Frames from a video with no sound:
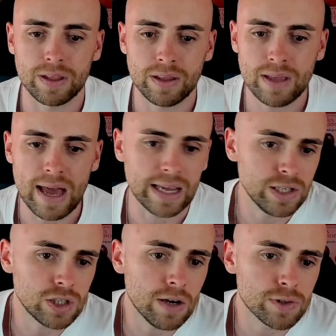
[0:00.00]
he
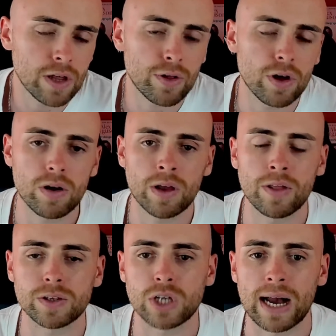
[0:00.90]
deserves
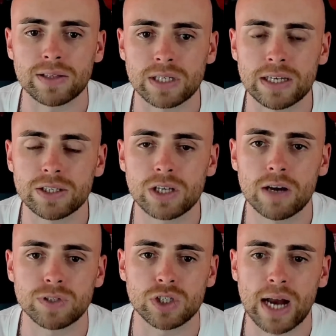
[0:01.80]
another chance, and he
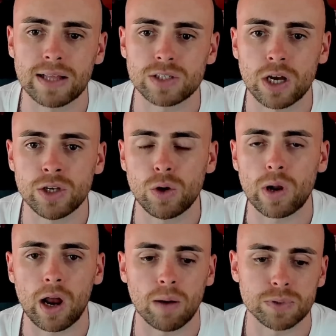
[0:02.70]
deserves a chance at a new
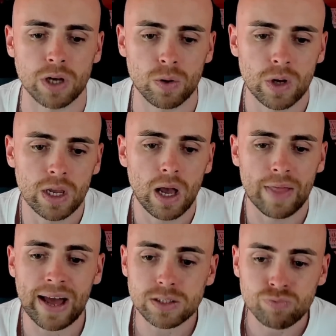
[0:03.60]
club. So
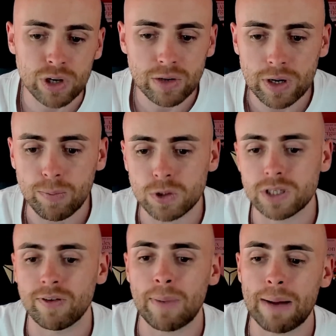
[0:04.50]
that's really, really
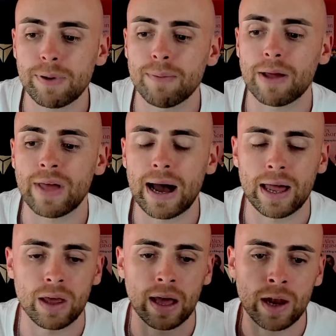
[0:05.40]
positive. I'm happy about
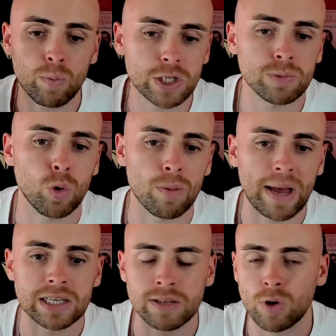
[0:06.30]
that, and I wish him all the
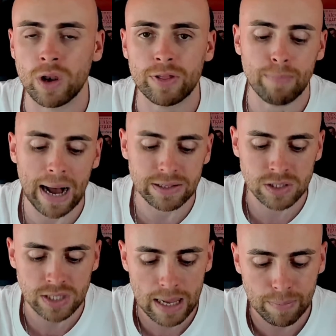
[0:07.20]
best. I've got nothing bad to
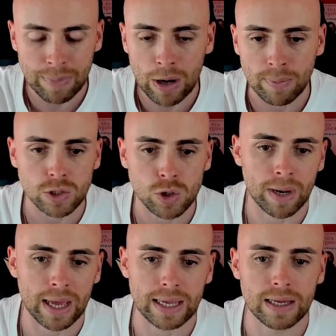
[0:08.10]
say about
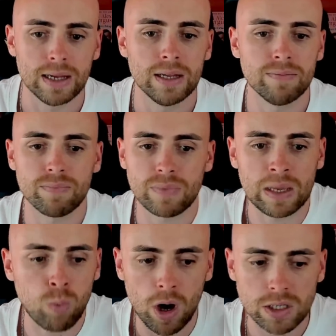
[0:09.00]
McTominay.
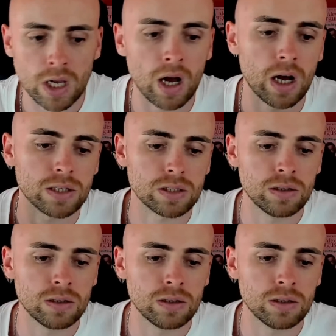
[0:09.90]
He works hard.